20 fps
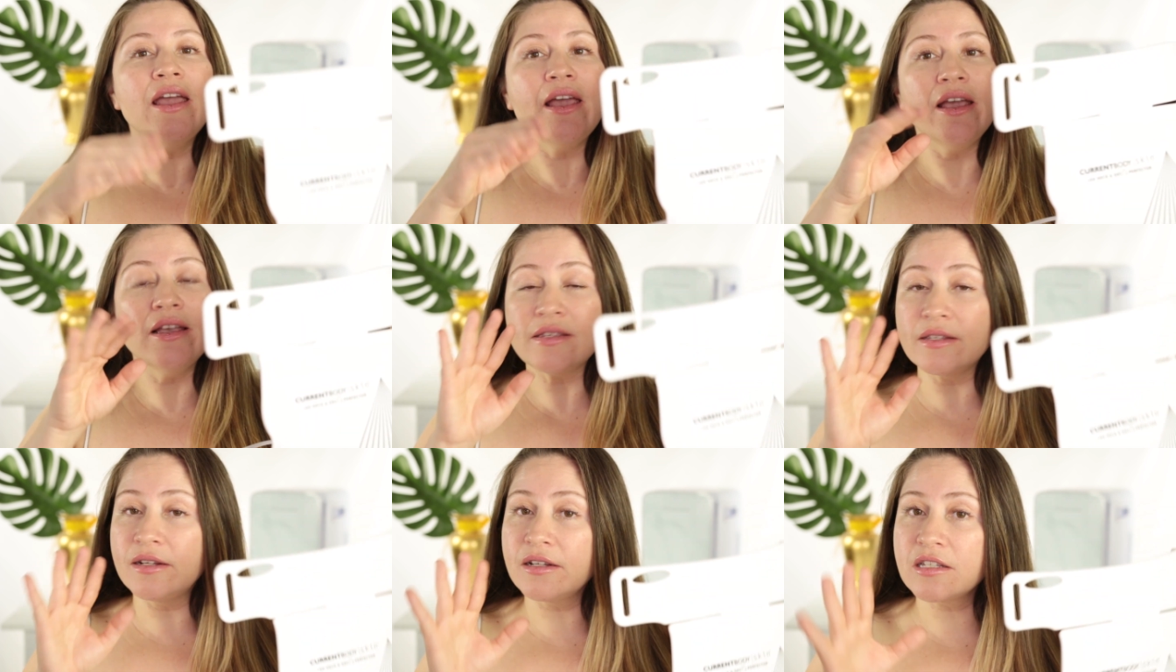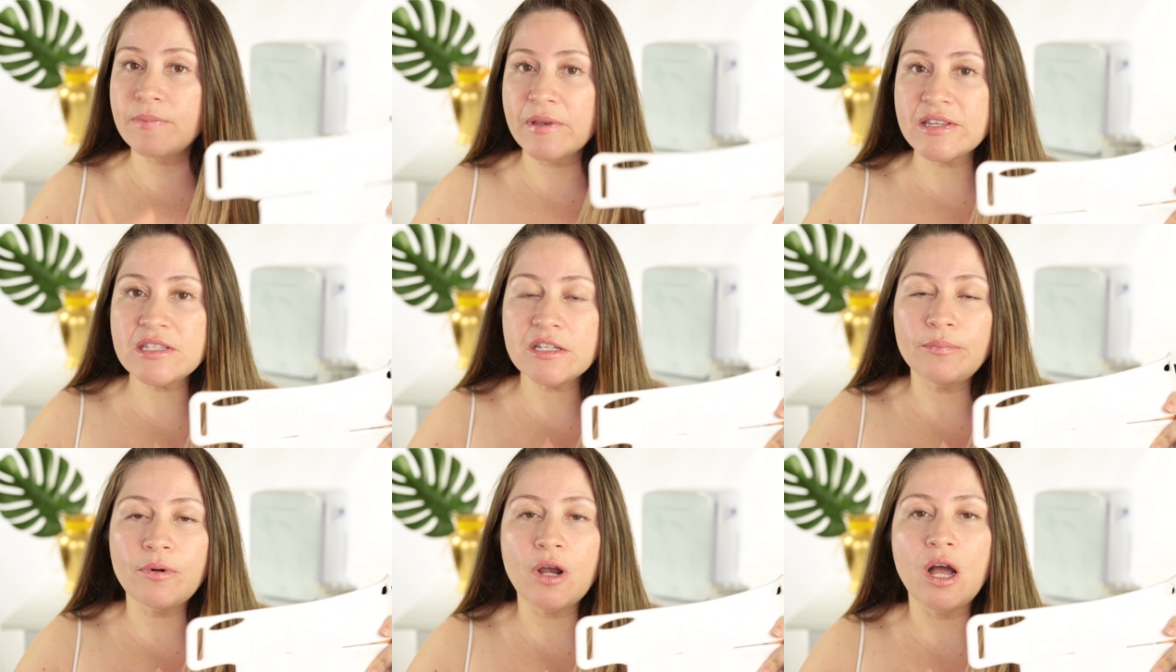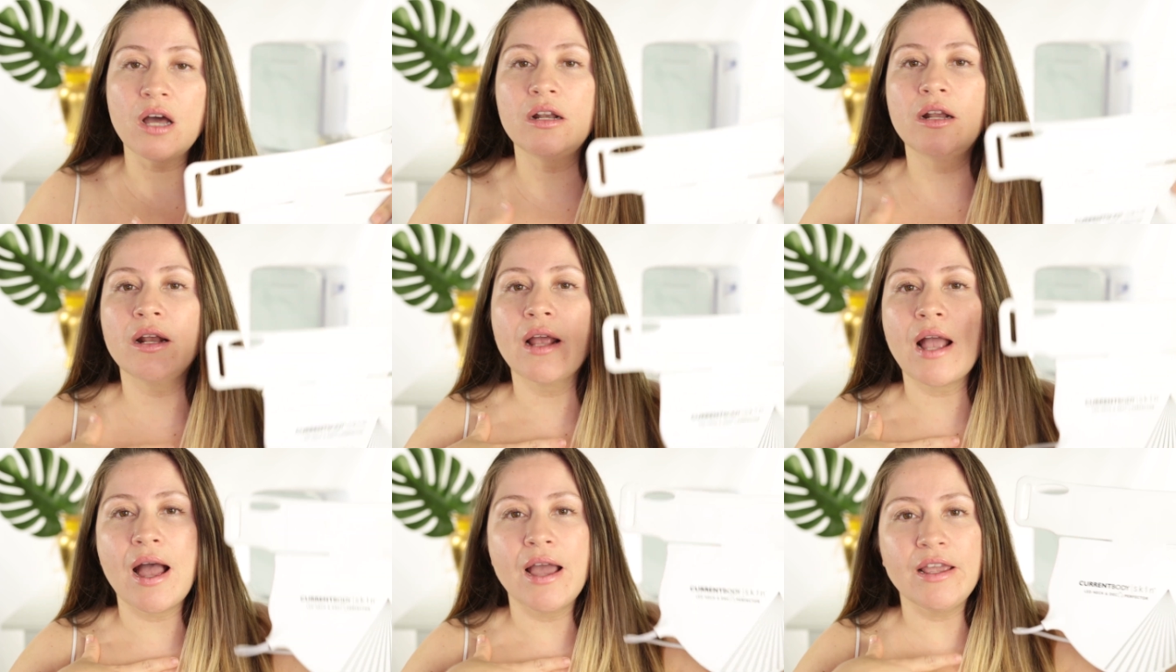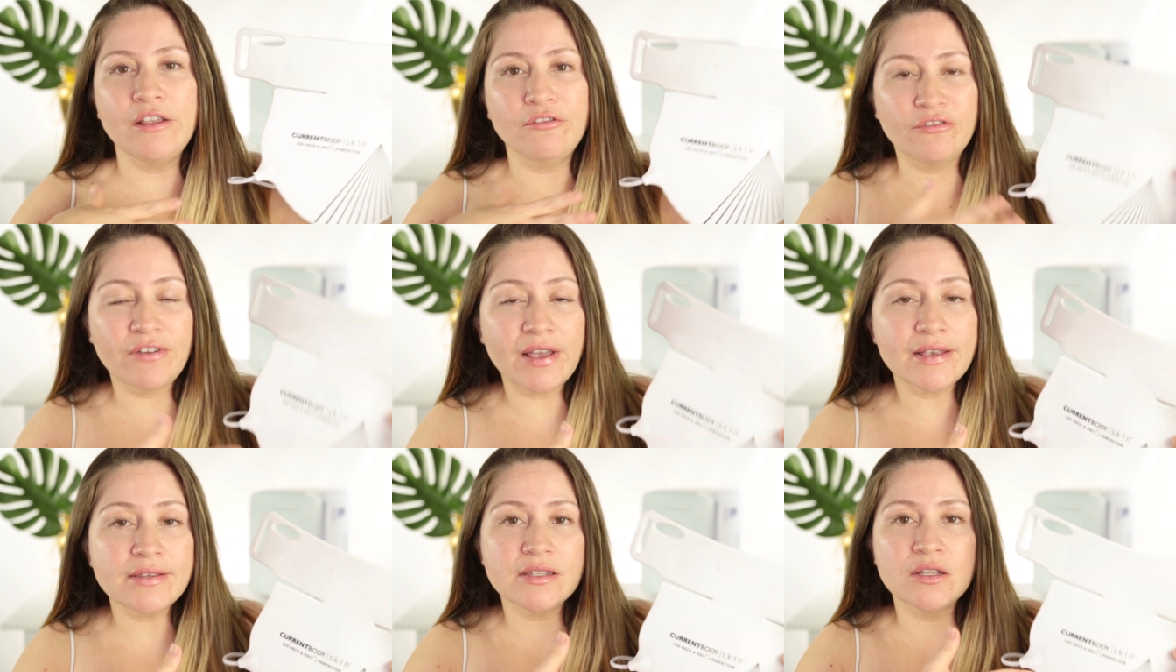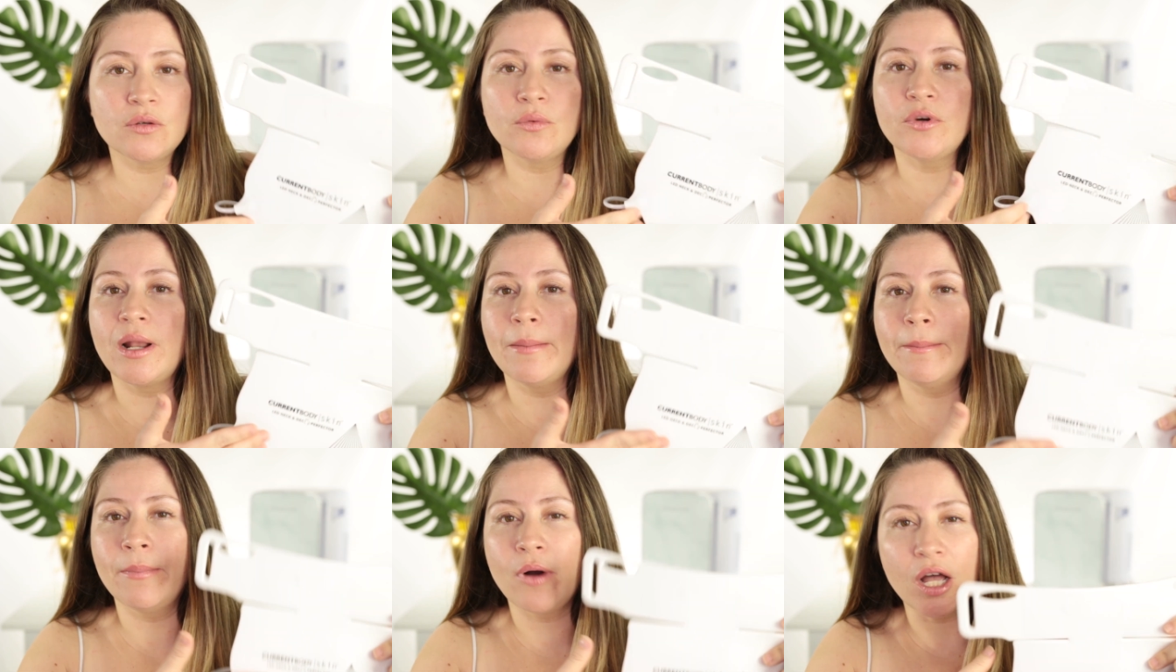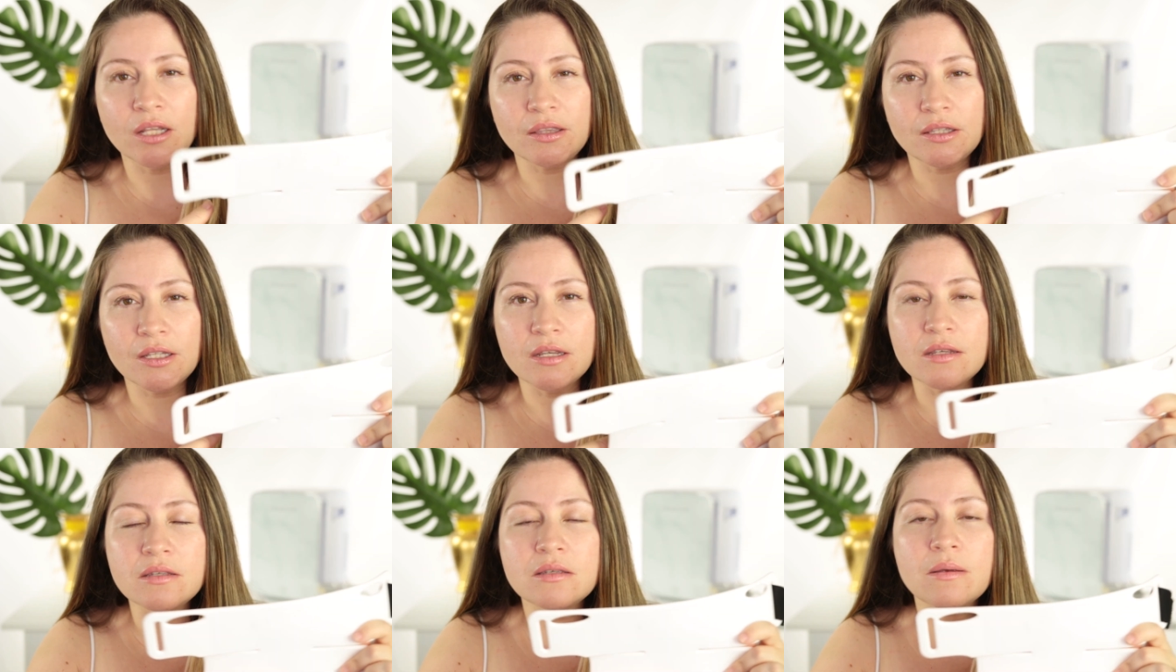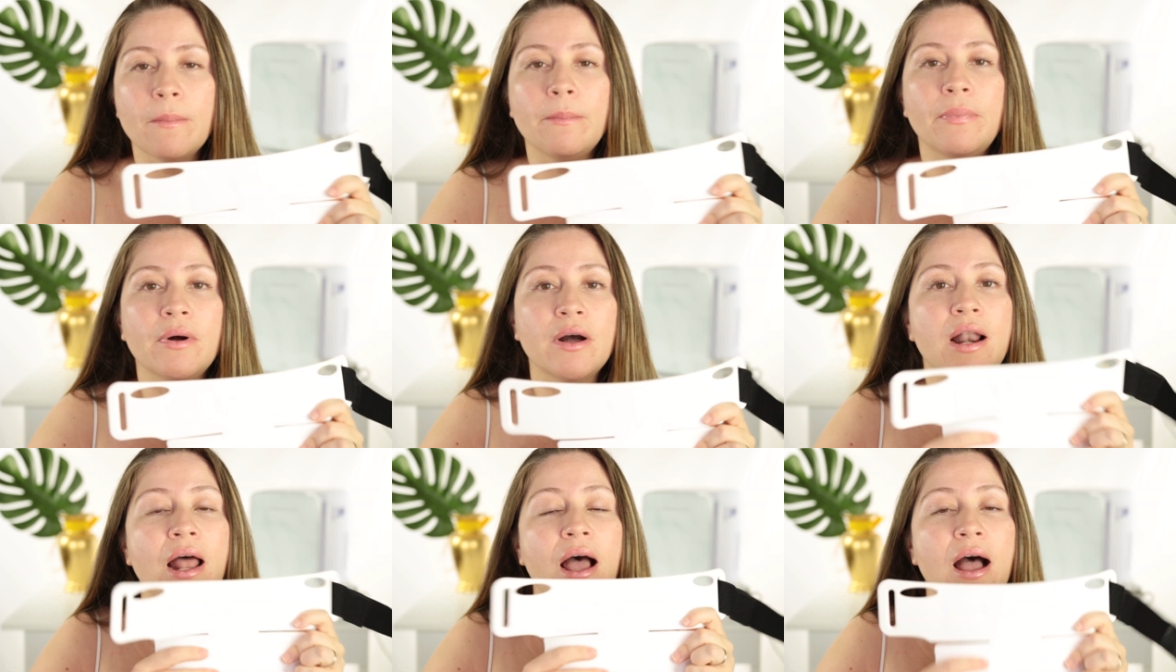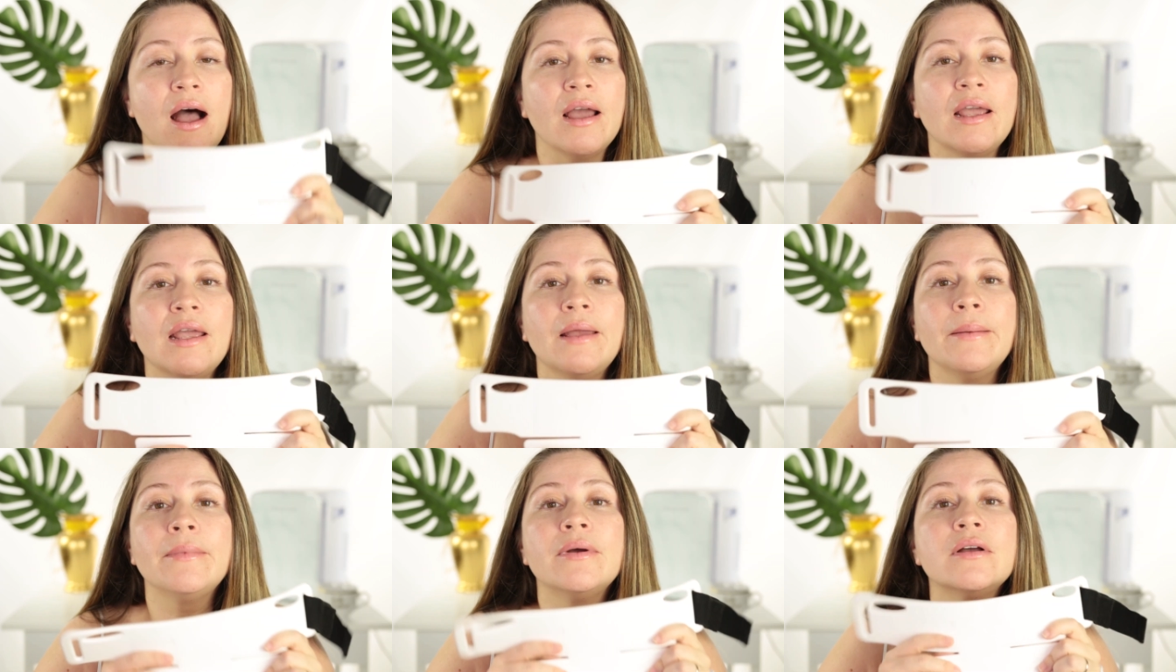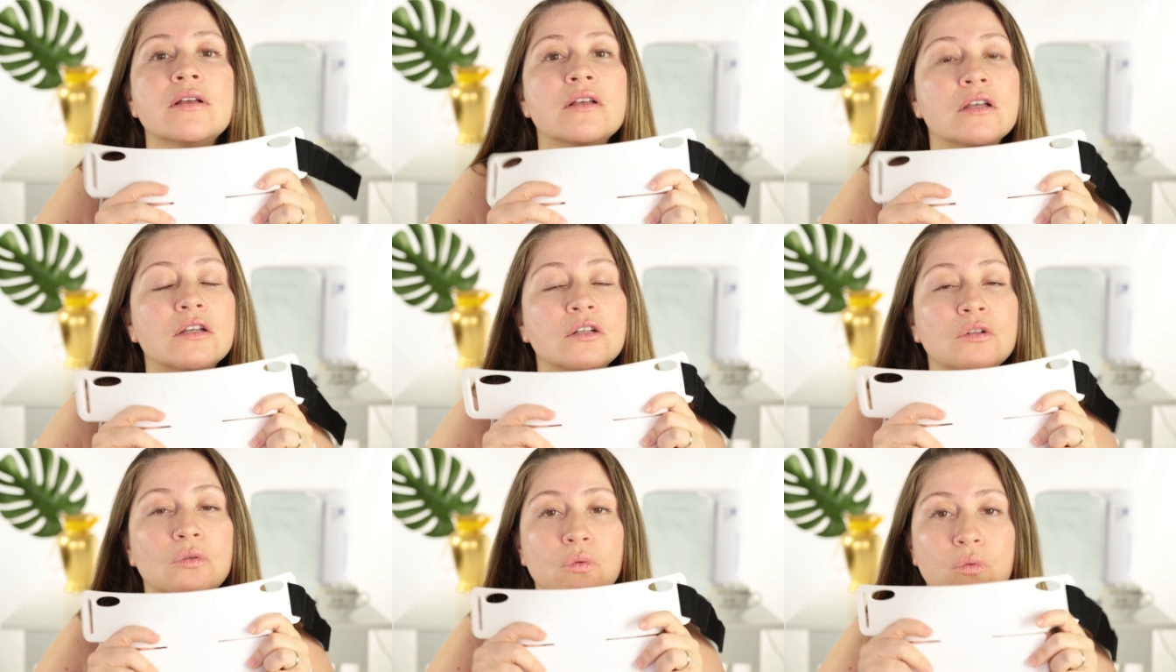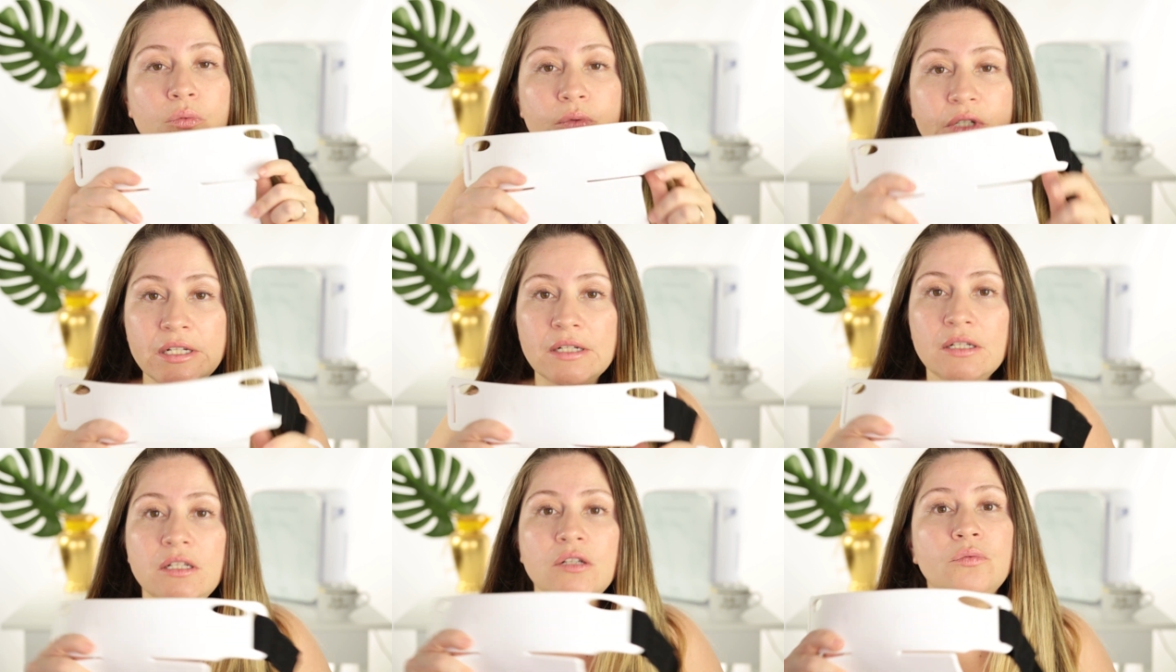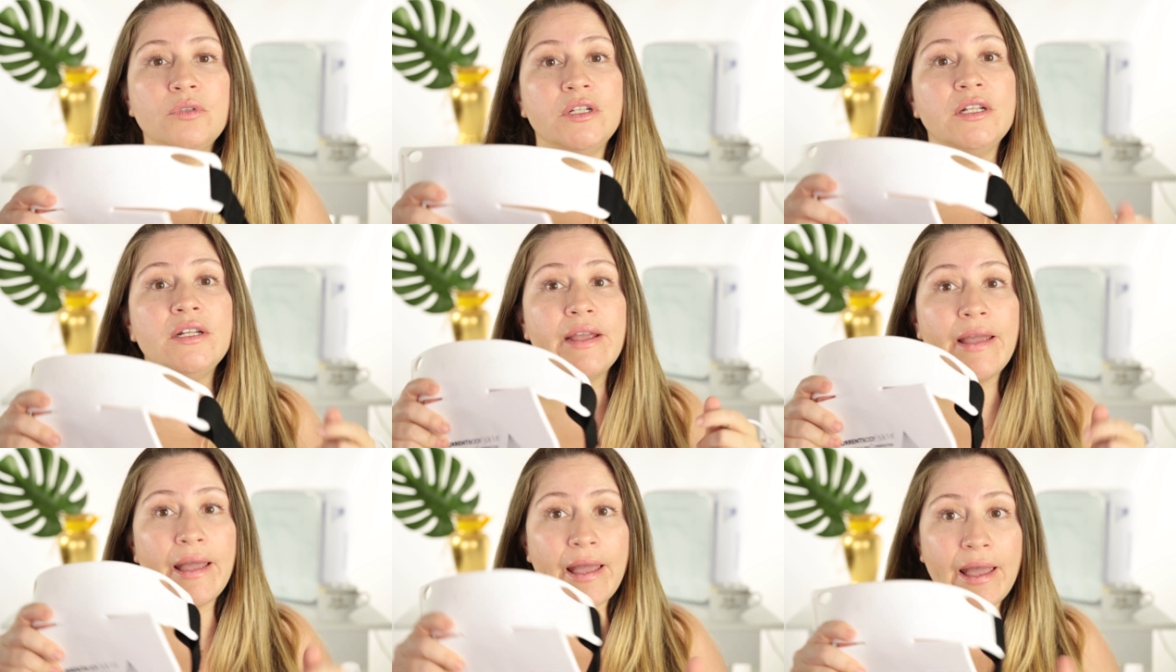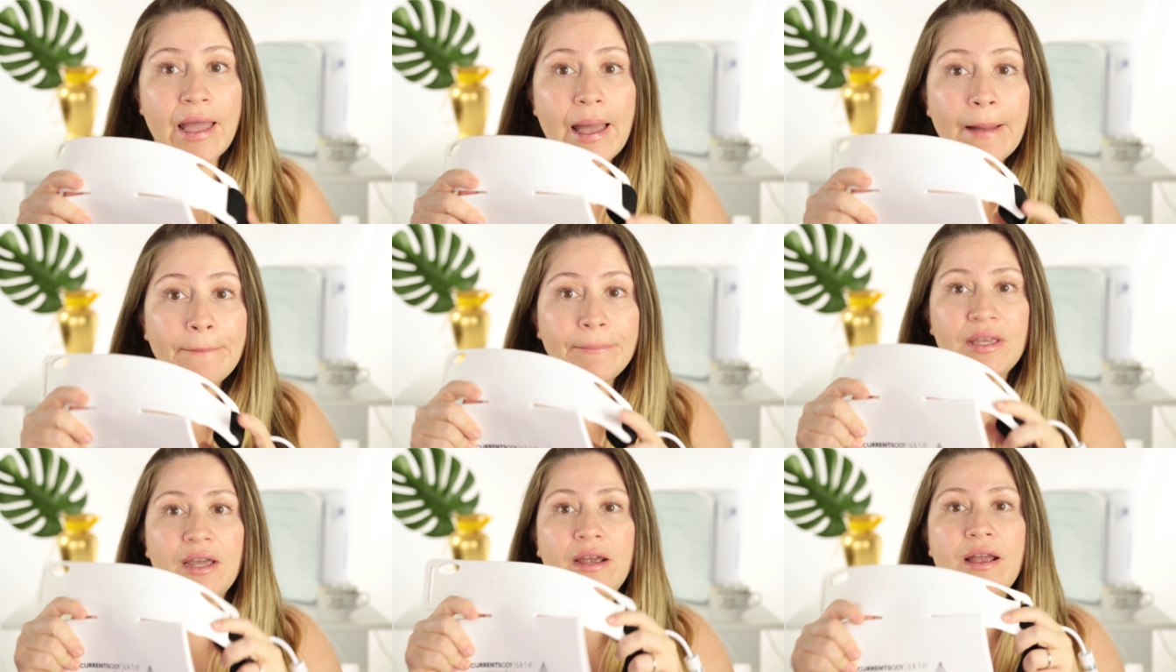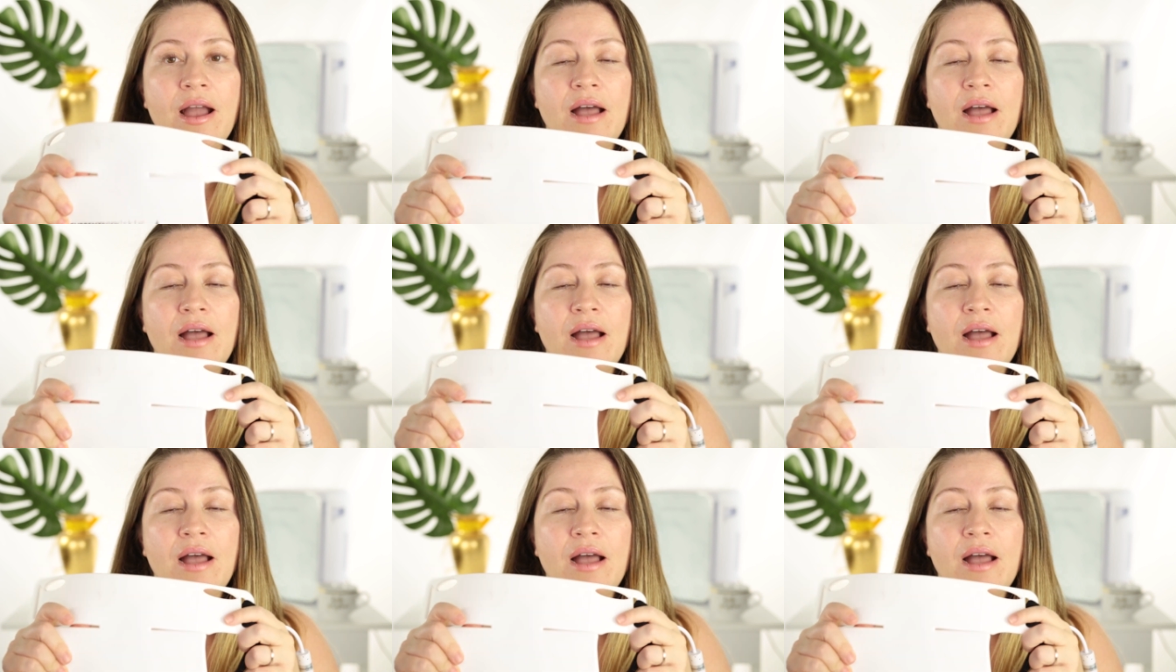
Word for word: It's an expensive product. I invested when I bought this, but I am really, really happy I